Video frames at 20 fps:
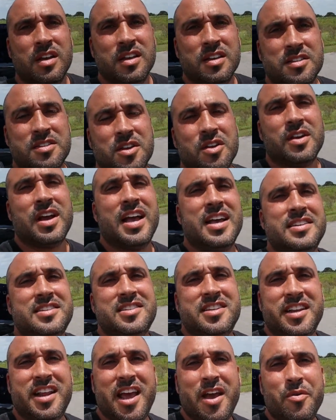So guys,
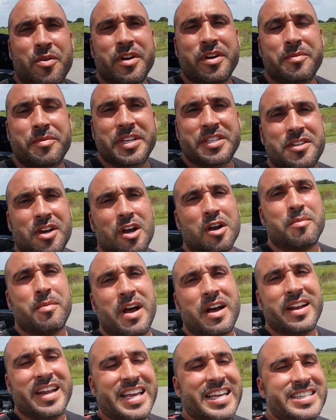today we're going to be talking
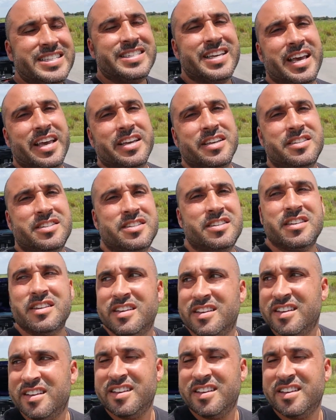about intakes.